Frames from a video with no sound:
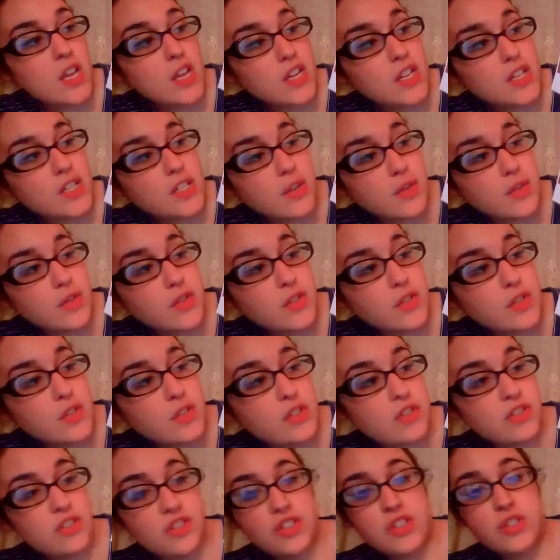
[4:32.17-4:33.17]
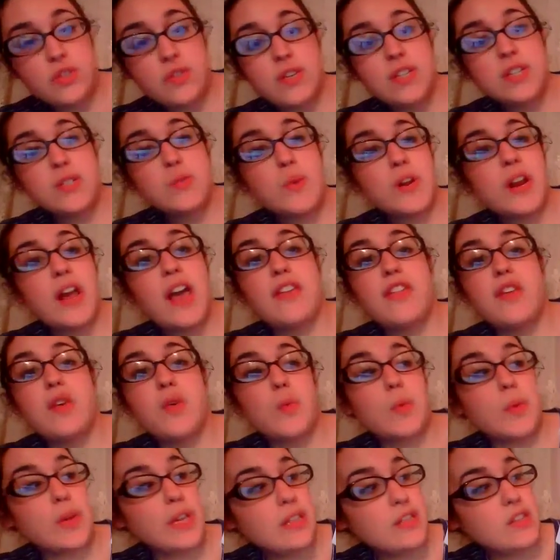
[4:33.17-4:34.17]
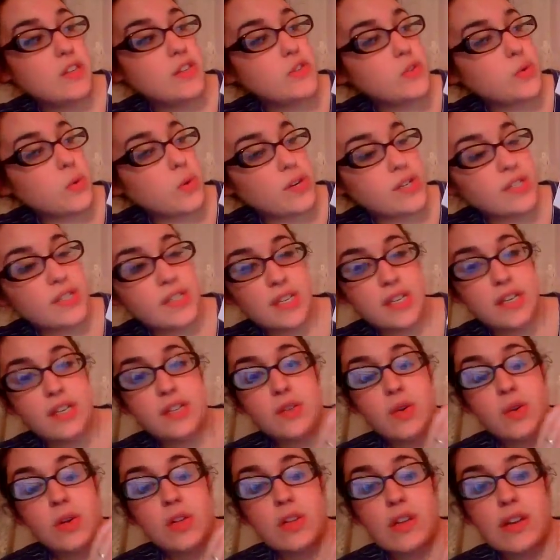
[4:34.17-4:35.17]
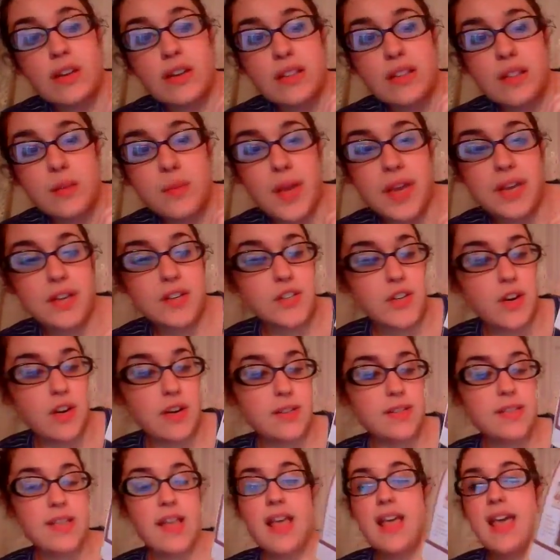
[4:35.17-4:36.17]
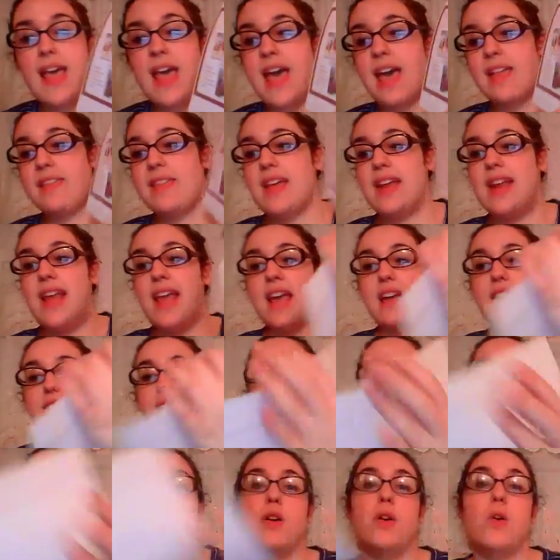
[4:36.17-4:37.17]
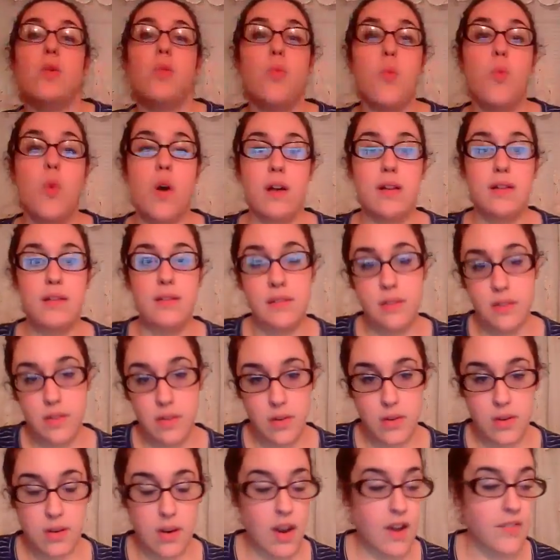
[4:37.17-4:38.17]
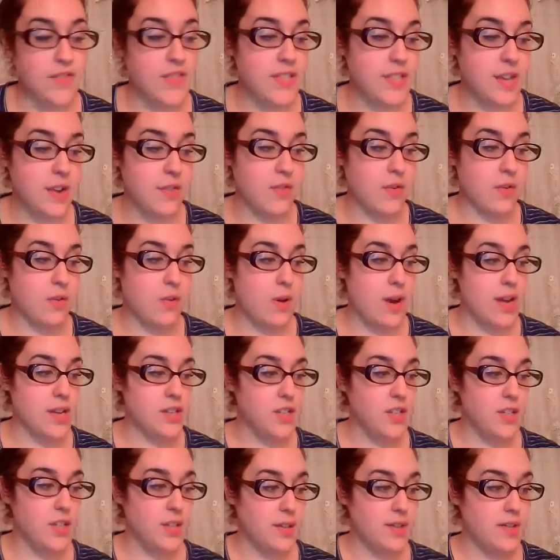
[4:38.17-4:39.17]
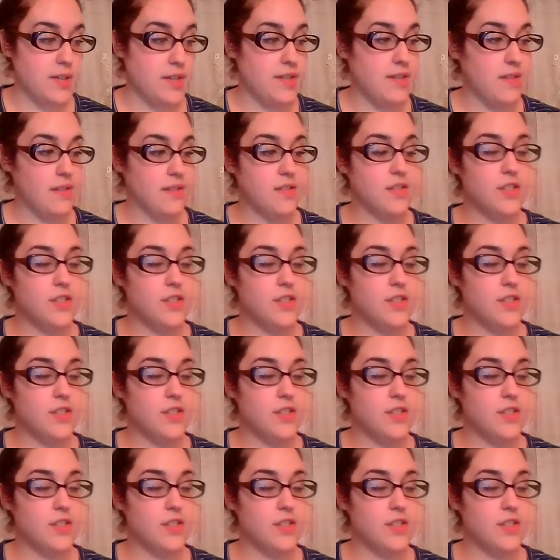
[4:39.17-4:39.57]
So students would either read the sources or look at the pictures and then answer one of several questions.